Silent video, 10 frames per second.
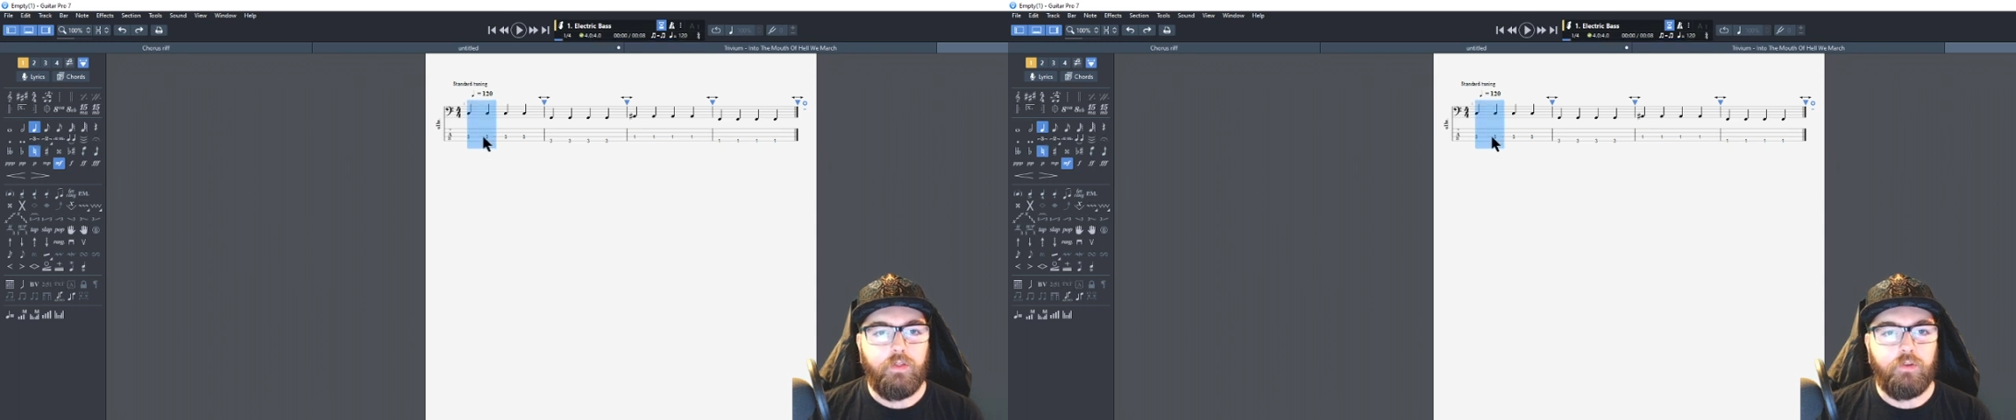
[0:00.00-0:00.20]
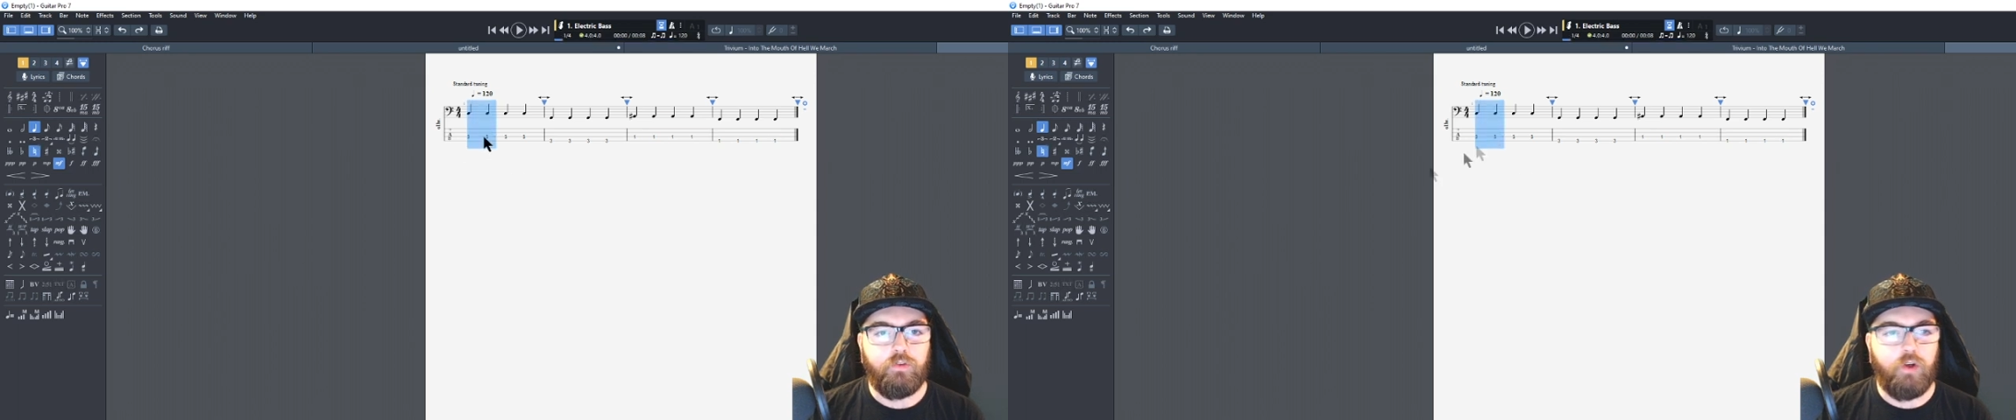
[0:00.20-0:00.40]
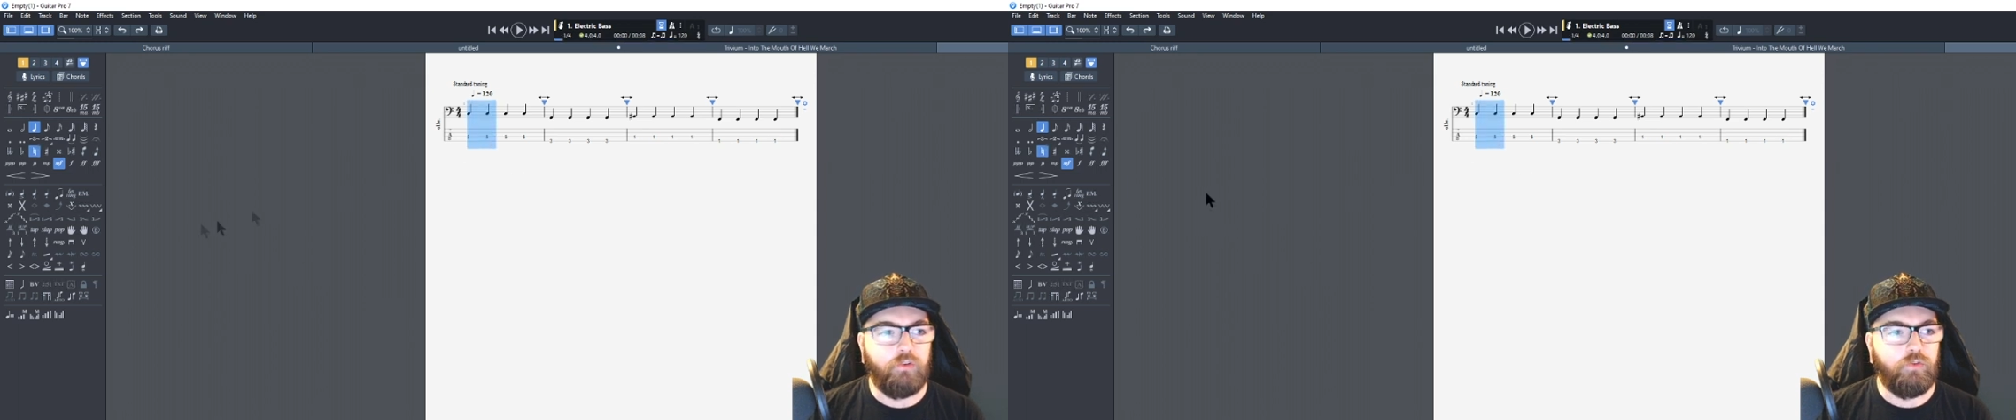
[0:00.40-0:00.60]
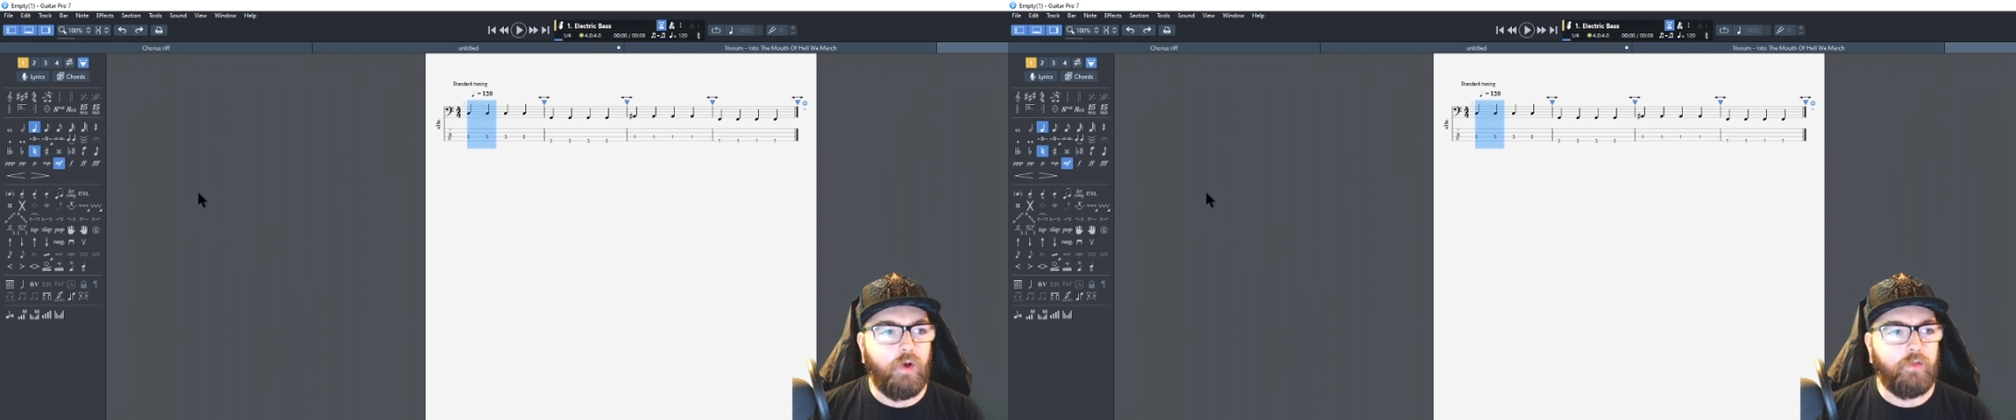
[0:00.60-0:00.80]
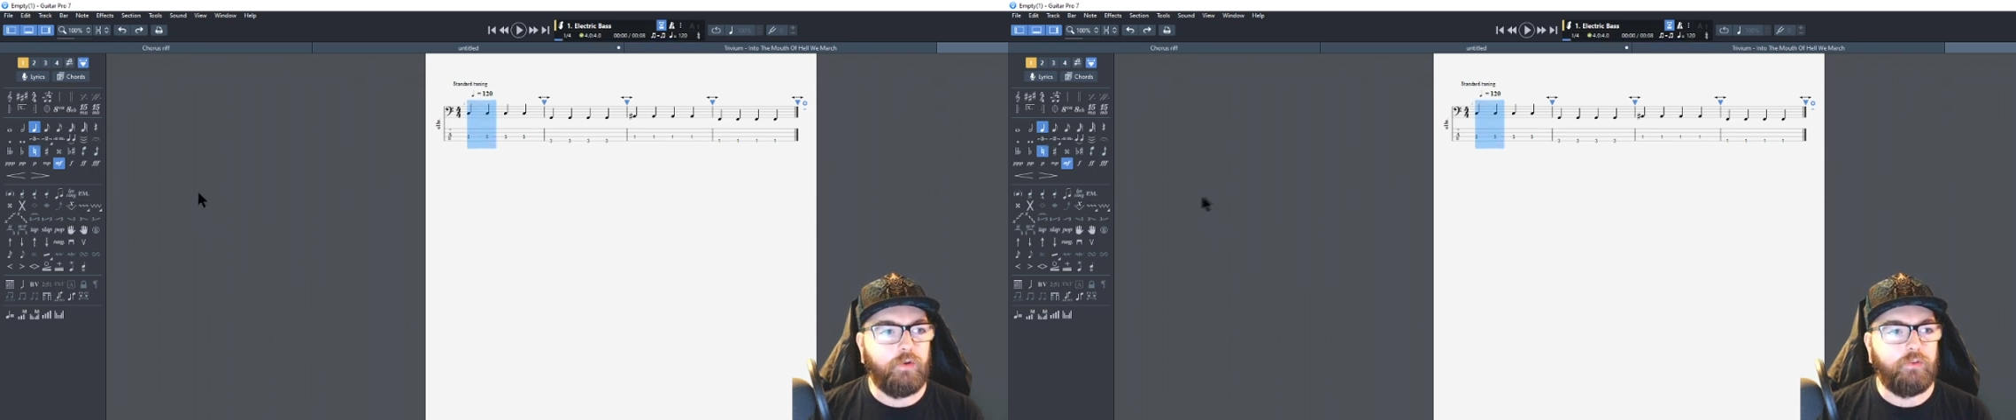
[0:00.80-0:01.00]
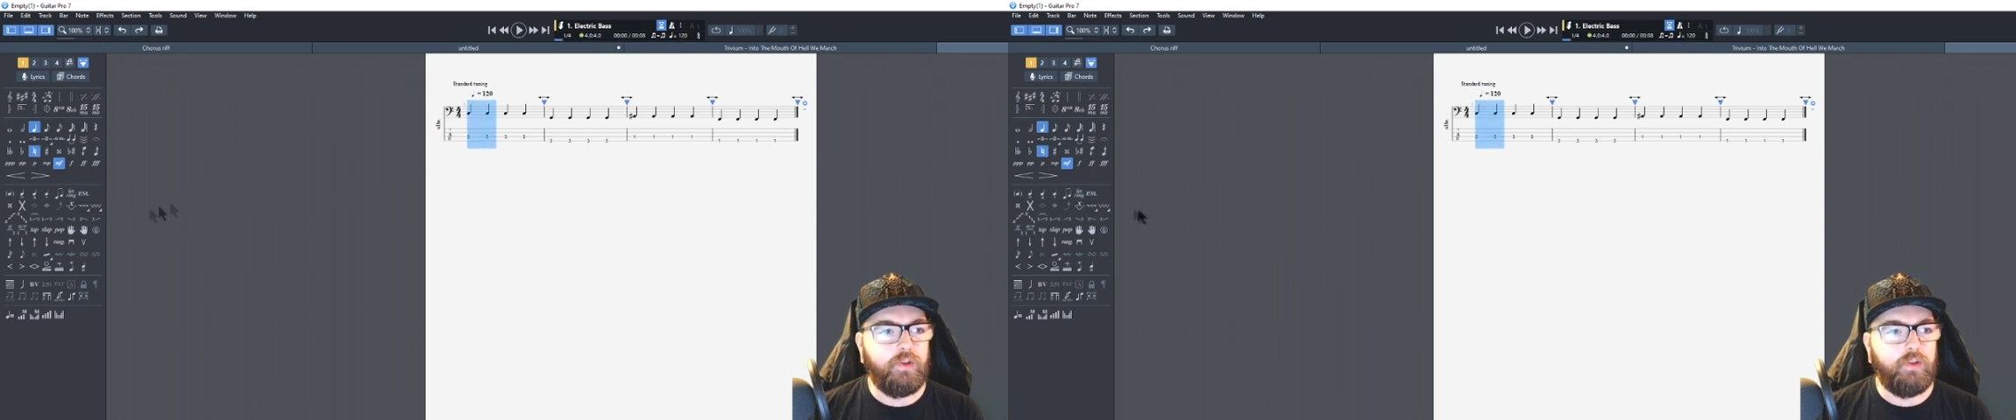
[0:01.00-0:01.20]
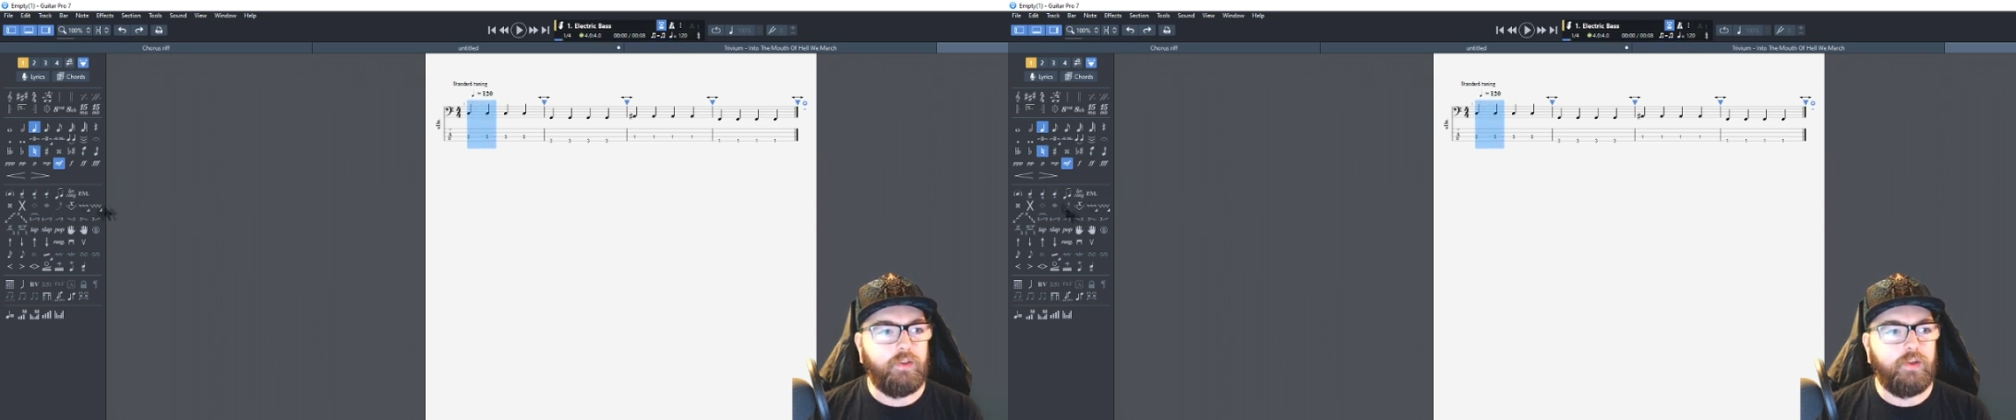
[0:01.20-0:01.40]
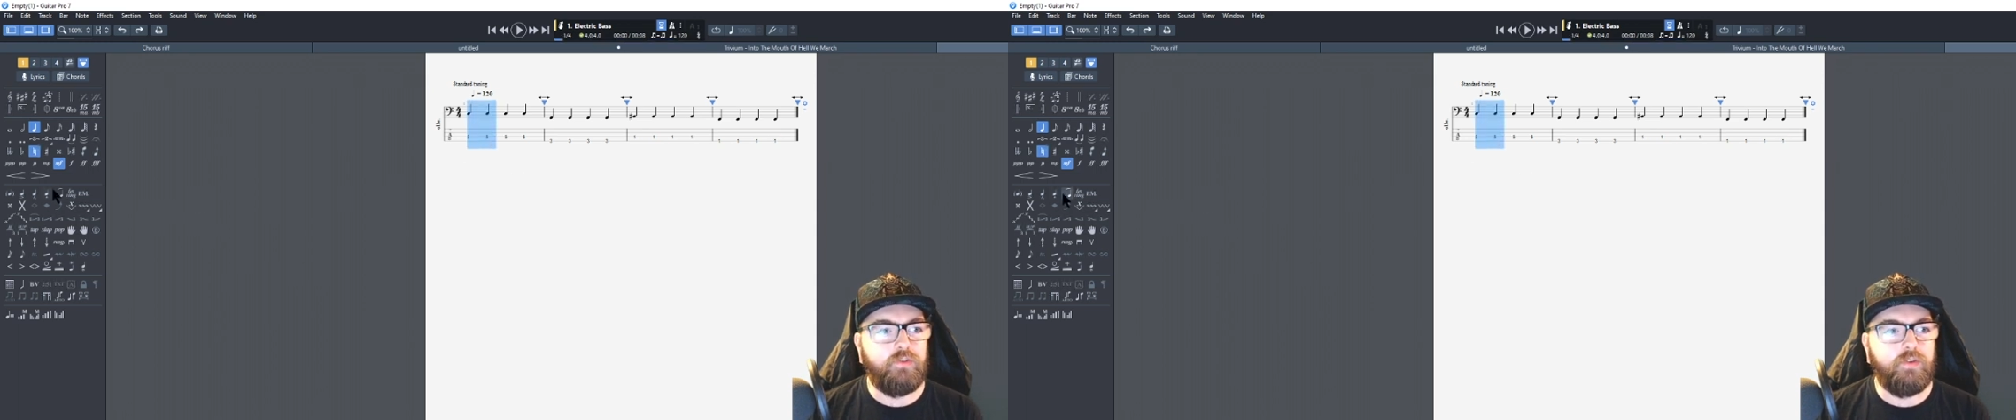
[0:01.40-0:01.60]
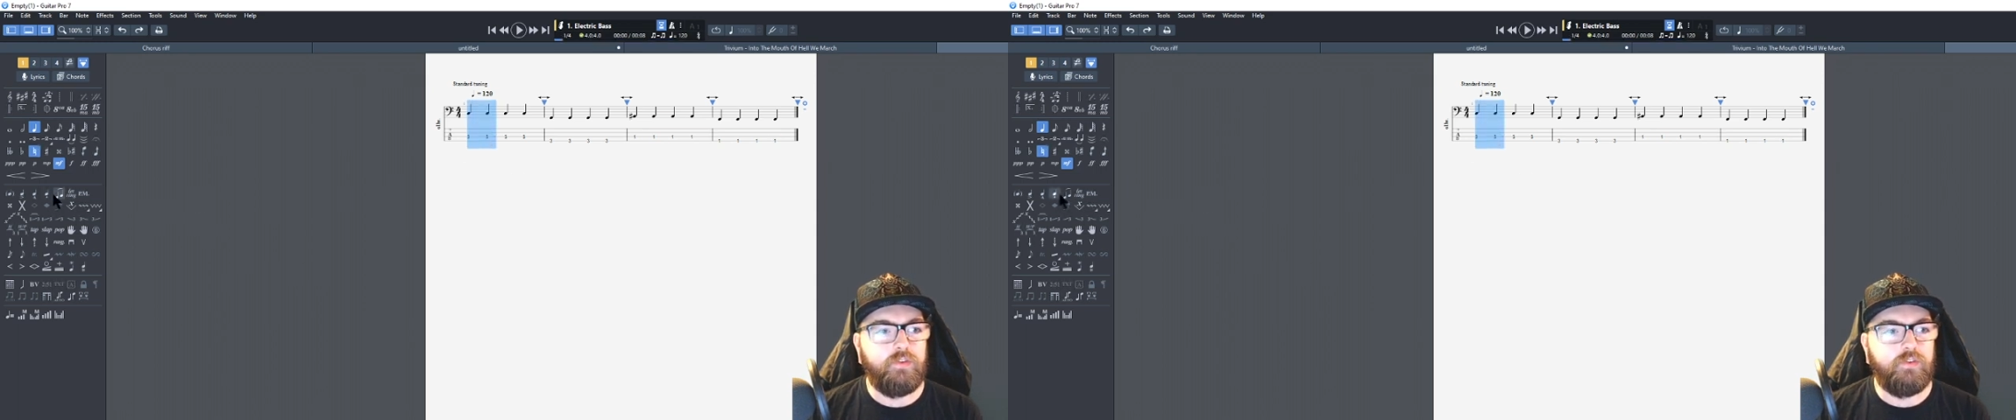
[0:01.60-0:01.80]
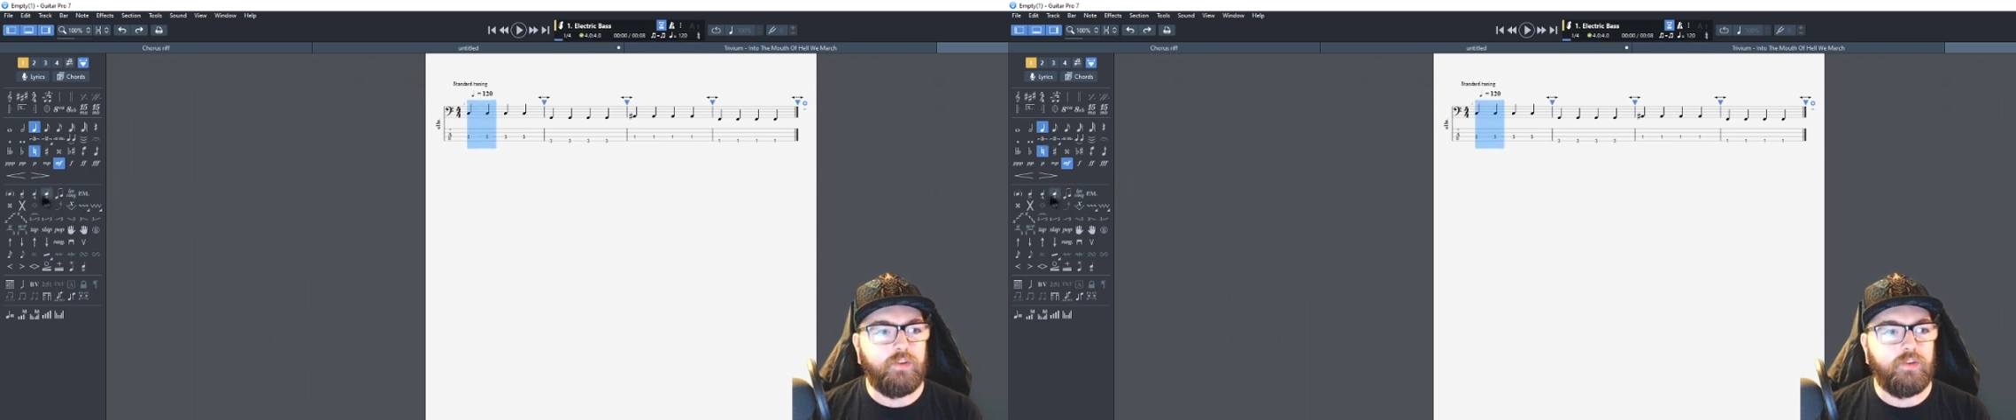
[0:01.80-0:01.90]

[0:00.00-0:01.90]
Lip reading: There's also other articulations,